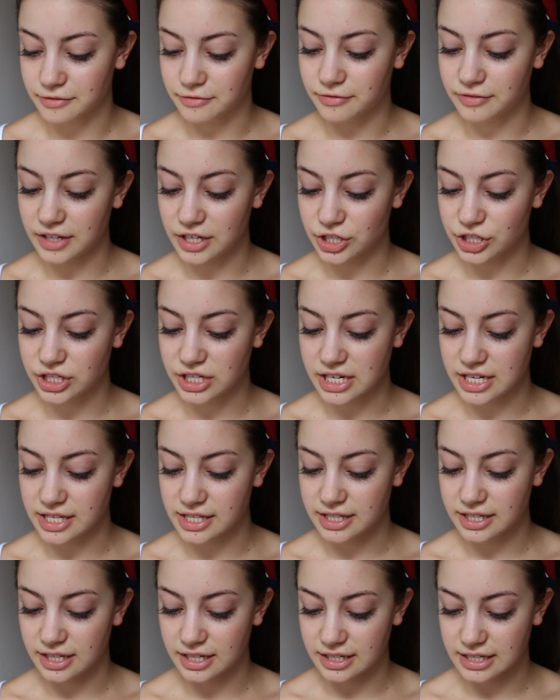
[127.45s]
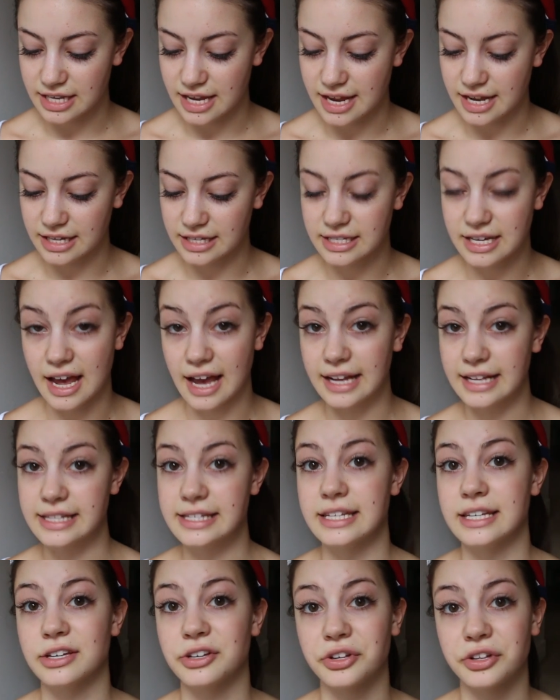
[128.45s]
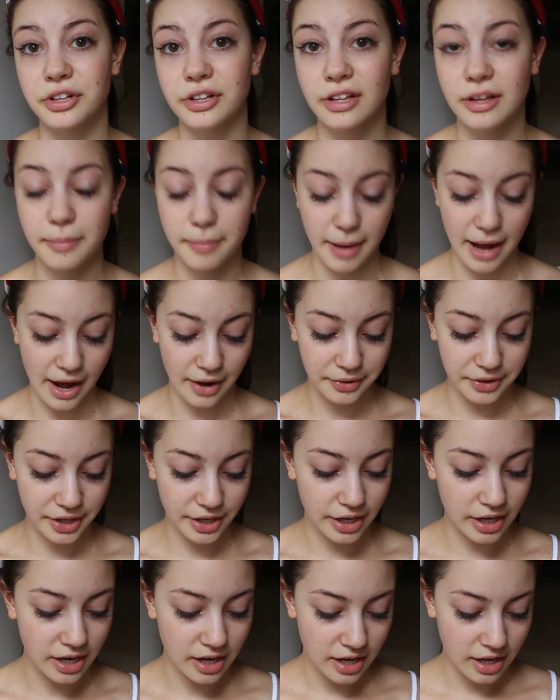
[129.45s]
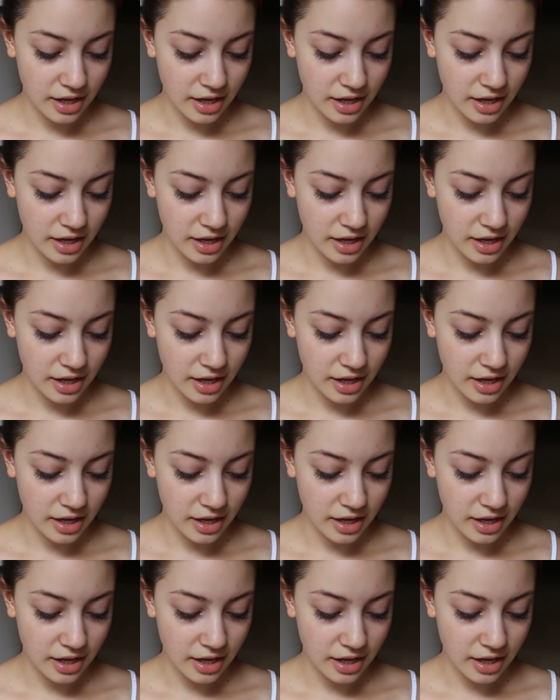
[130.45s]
Vichy's Tint Ideal powder